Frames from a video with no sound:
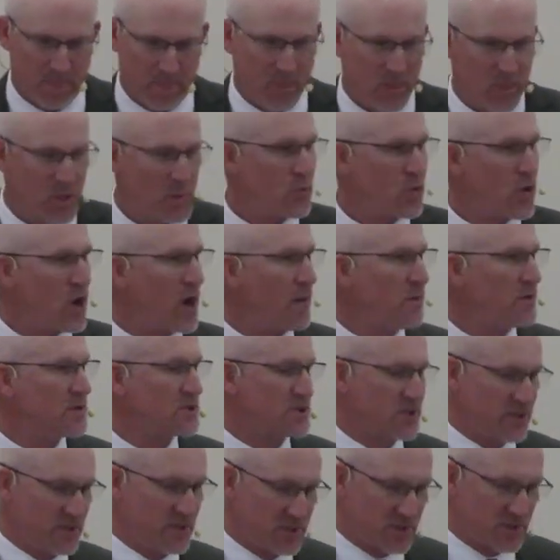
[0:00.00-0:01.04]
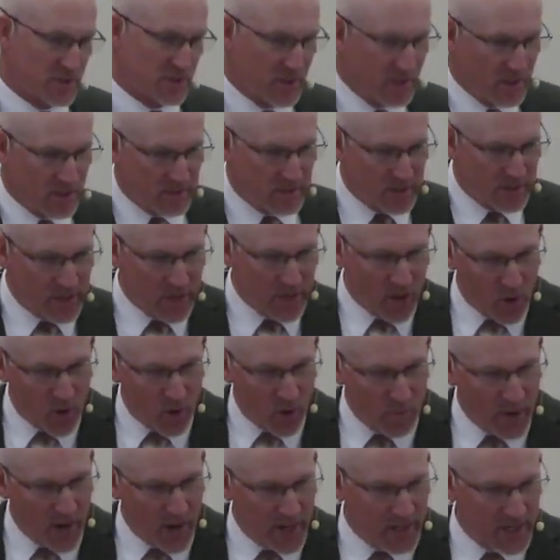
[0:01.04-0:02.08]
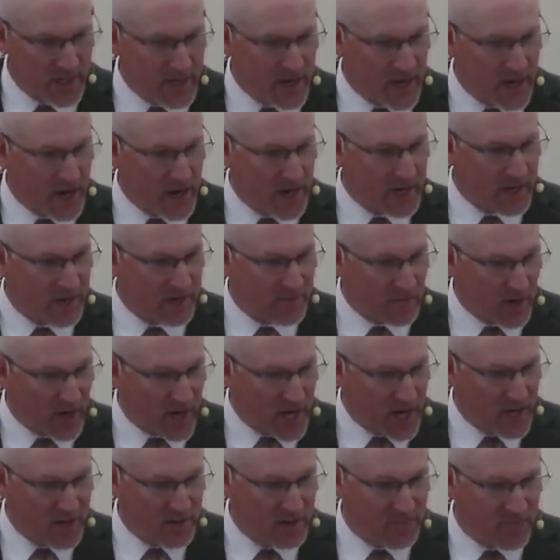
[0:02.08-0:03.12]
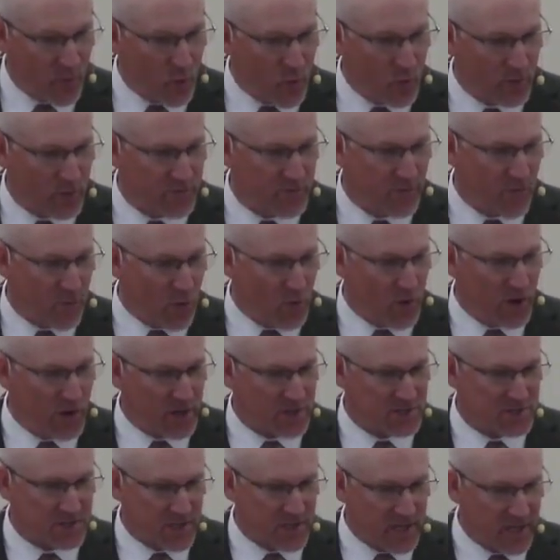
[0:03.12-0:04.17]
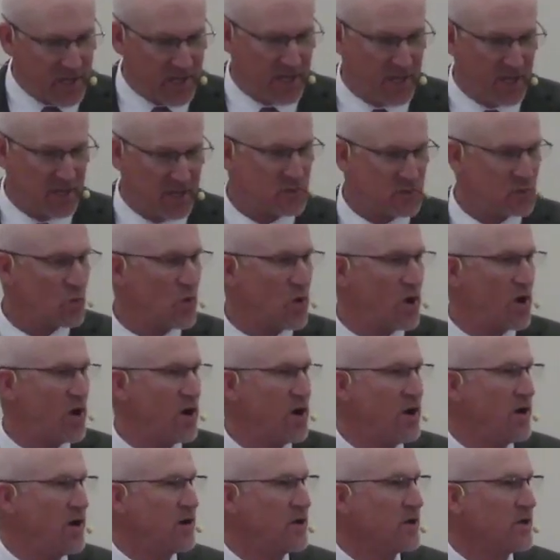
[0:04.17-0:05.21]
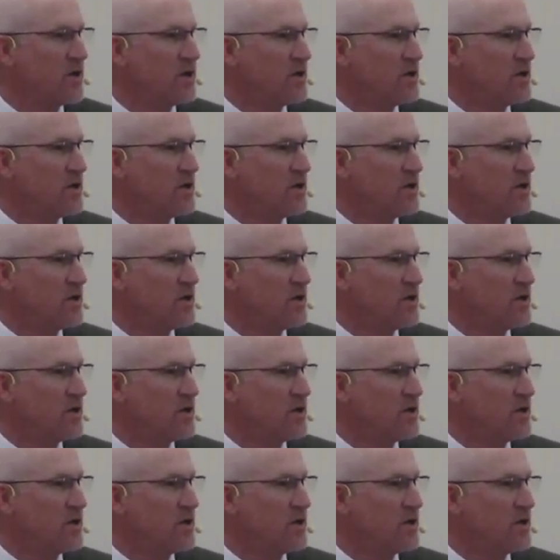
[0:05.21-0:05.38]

The promises that Almighty God have laid forth for us in His Word